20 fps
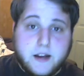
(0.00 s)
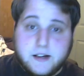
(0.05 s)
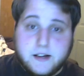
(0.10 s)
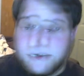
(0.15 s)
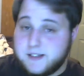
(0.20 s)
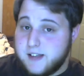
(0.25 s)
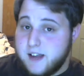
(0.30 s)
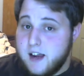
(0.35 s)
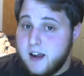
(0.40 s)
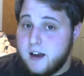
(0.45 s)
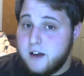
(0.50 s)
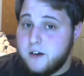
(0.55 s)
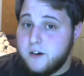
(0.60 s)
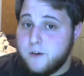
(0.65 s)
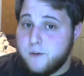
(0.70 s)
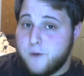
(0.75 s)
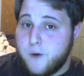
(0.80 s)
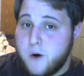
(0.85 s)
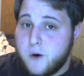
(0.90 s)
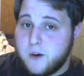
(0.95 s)
instead
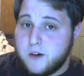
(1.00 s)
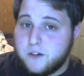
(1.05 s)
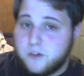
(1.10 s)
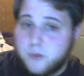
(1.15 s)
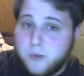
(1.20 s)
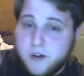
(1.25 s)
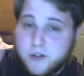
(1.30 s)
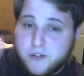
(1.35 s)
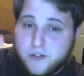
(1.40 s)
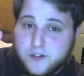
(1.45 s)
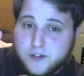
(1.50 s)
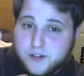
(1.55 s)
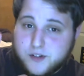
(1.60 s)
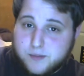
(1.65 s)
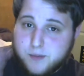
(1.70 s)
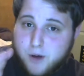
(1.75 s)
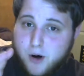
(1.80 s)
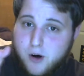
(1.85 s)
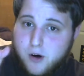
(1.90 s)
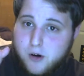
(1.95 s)
you're focused with this
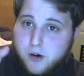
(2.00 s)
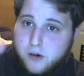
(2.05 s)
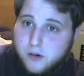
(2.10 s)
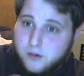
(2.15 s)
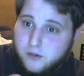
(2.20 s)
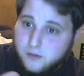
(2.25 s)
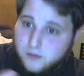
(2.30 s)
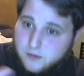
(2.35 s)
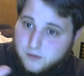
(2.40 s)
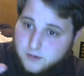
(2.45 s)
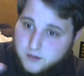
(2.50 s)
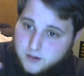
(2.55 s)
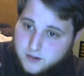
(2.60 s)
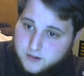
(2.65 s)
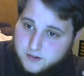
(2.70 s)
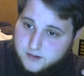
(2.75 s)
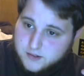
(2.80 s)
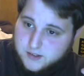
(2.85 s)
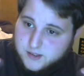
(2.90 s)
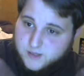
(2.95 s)
small
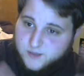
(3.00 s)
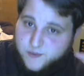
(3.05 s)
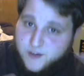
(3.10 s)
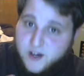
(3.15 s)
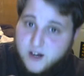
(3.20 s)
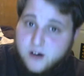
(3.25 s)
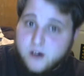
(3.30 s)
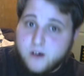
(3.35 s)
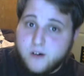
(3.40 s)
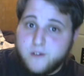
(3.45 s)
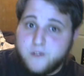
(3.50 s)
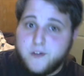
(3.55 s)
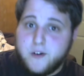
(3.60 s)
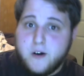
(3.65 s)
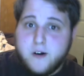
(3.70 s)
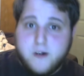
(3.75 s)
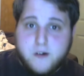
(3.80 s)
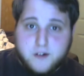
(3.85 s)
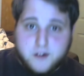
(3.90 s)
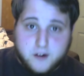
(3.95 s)
sphere of
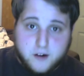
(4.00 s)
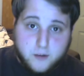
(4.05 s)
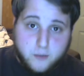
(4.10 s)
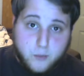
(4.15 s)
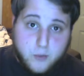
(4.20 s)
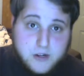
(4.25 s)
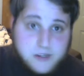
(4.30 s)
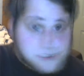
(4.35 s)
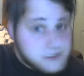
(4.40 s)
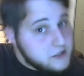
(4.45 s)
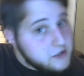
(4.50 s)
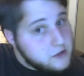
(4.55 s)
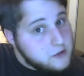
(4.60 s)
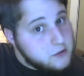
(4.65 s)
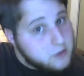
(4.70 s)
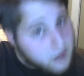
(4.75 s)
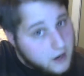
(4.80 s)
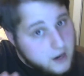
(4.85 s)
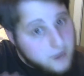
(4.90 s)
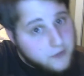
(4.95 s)
nerddom, which
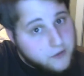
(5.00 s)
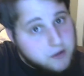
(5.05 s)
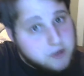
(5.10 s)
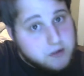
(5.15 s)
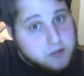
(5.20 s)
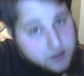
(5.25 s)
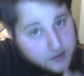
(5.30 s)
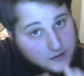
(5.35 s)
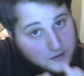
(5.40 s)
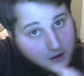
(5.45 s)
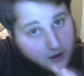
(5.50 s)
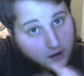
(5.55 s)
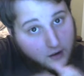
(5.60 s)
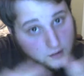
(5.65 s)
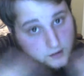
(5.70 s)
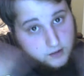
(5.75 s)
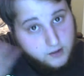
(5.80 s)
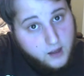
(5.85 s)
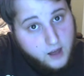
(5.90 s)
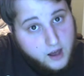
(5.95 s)
still covers a
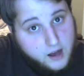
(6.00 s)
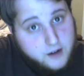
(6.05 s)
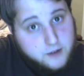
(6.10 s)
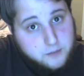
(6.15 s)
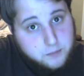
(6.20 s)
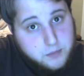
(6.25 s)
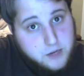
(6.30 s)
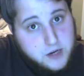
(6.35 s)
lot of